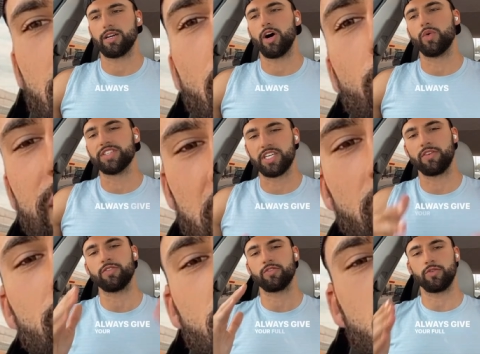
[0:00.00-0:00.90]
Always
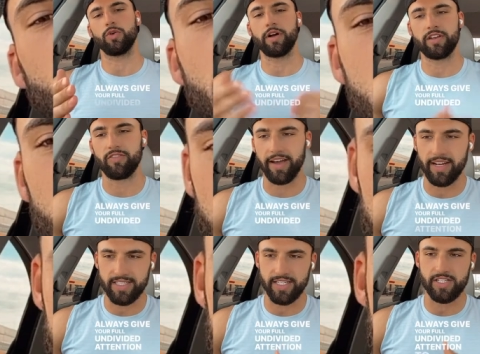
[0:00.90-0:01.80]
give your full
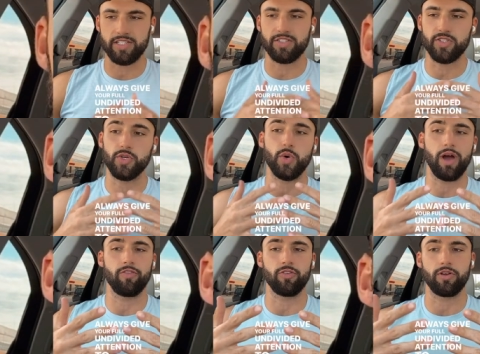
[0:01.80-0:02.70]
undivided attention to
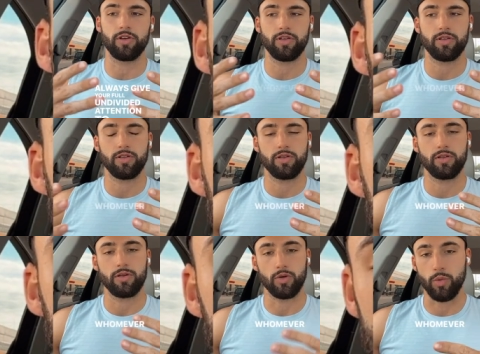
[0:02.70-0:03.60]
whoever,
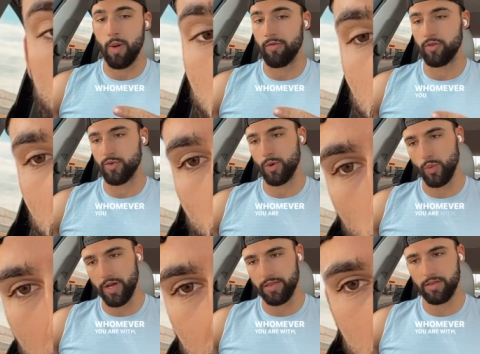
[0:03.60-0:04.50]
whomever you are
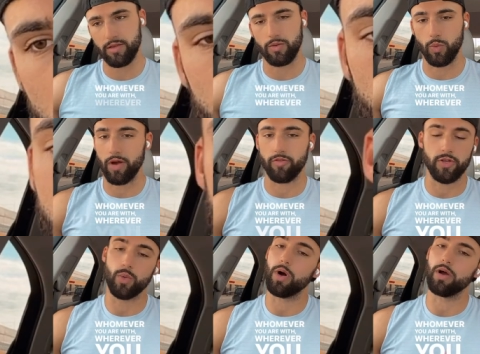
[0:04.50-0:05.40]
with, wherever
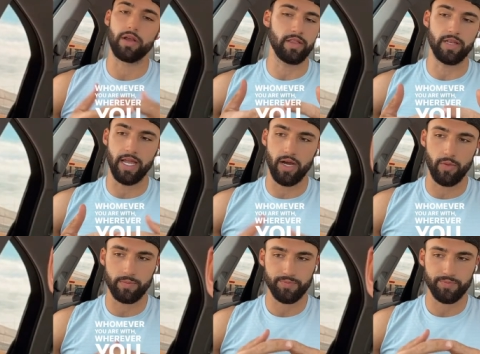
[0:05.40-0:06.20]
you are in the now.